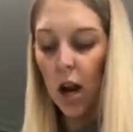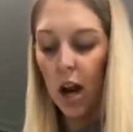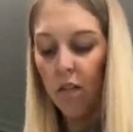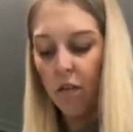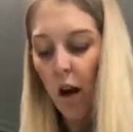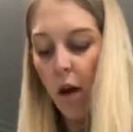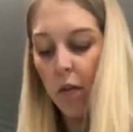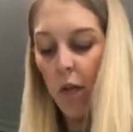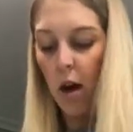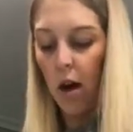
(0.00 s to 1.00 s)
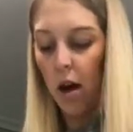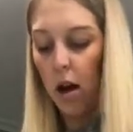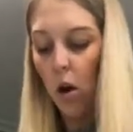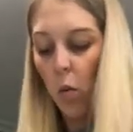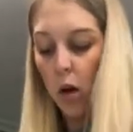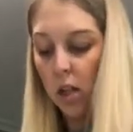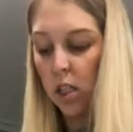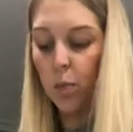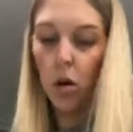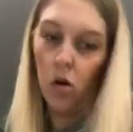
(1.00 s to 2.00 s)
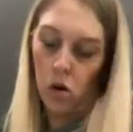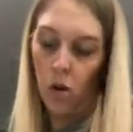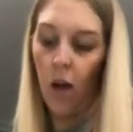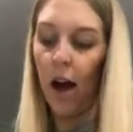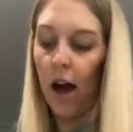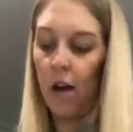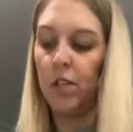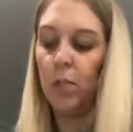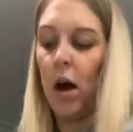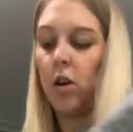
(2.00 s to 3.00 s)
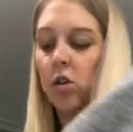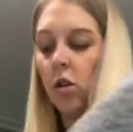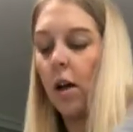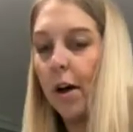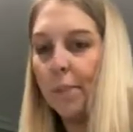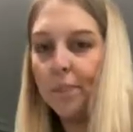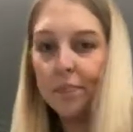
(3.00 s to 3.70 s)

I've found that a wooden spoon or that kind of spatula